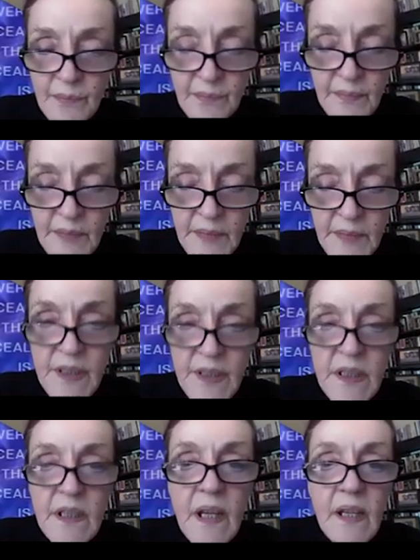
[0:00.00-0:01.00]

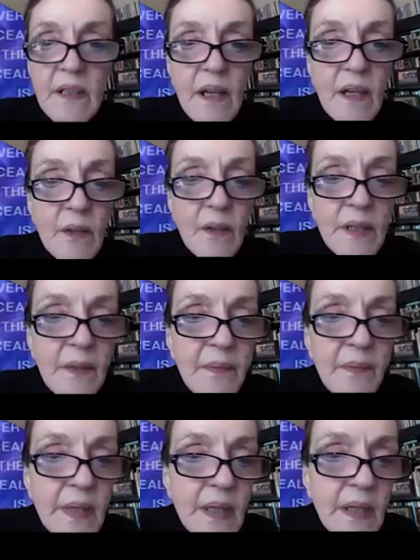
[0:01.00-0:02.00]
OCA Gallery,
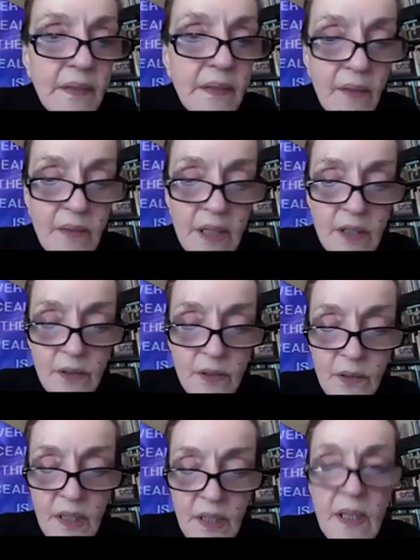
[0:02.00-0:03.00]
72,
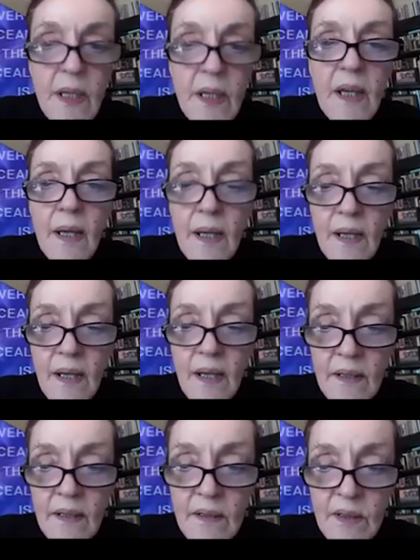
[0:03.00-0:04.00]

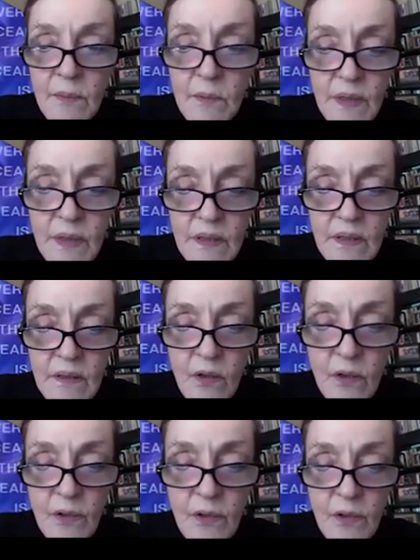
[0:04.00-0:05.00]
and this
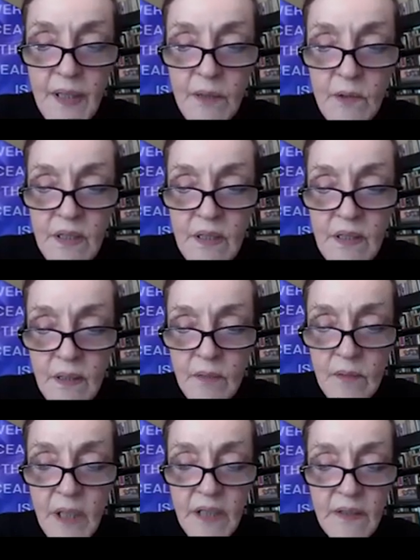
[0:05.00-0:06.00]
whole thing was done
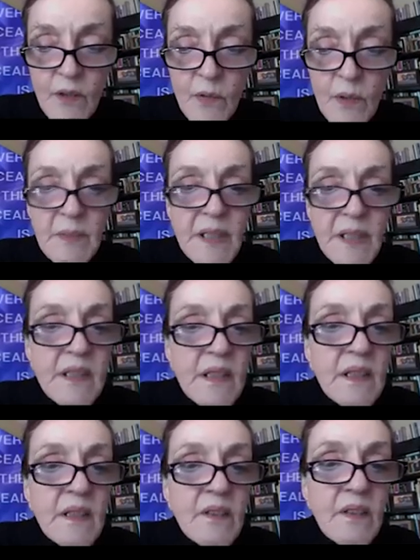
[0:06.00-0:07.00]
by their web
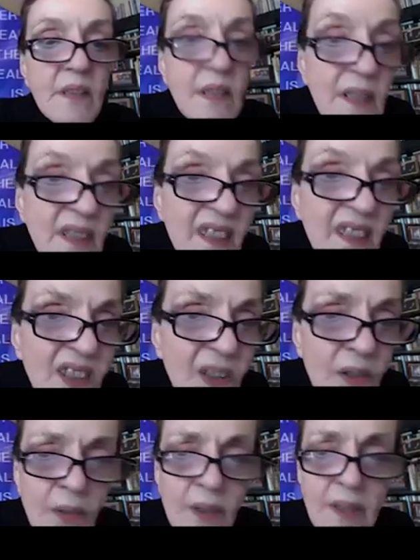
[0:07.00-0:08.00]
designer. So
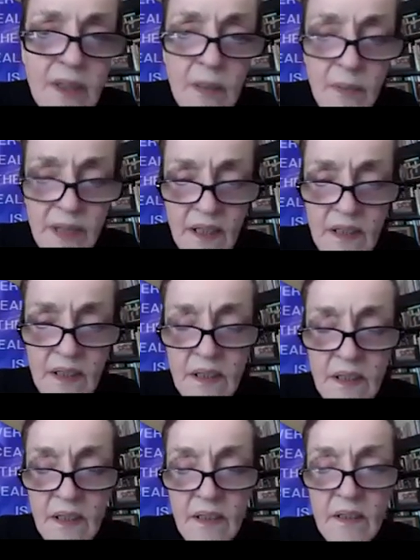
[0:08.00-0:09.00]
there is some
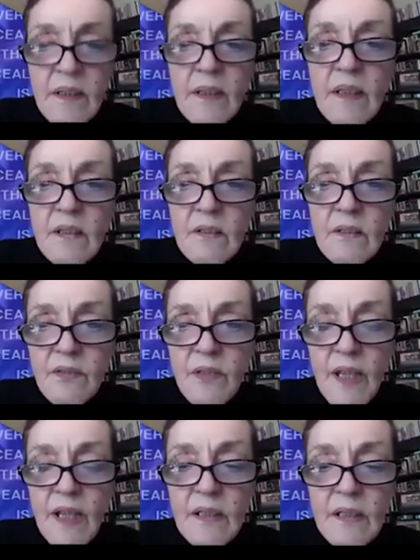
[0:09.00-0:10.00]
text. There's a
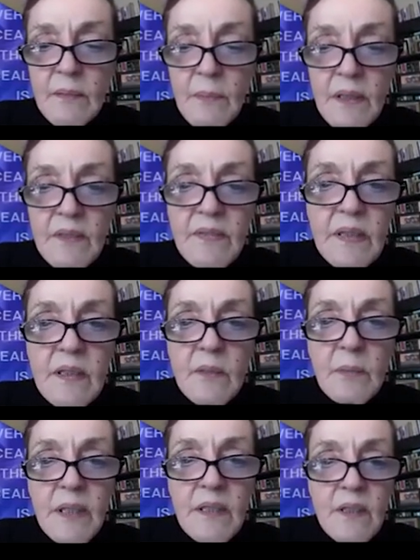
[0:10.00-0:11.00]
flag at the above that's a
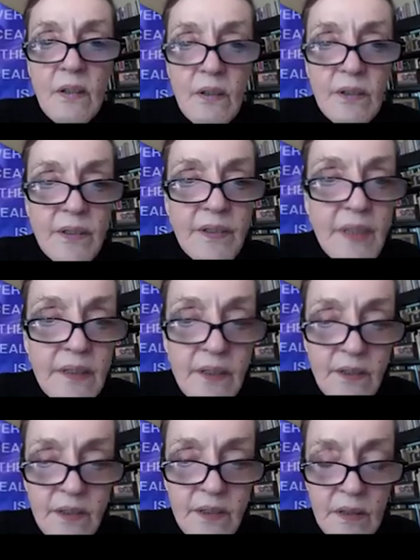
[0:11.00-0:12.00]
placeholder. Then
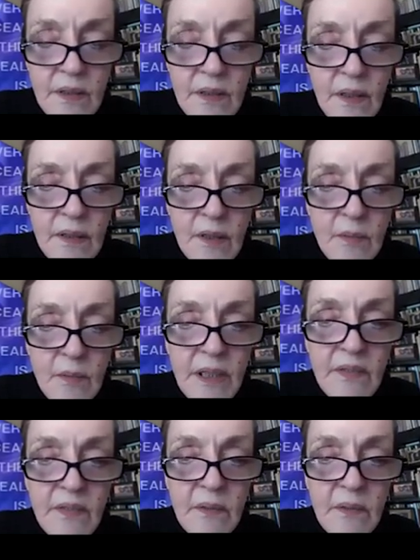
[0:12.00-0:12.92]
there's a little bit of a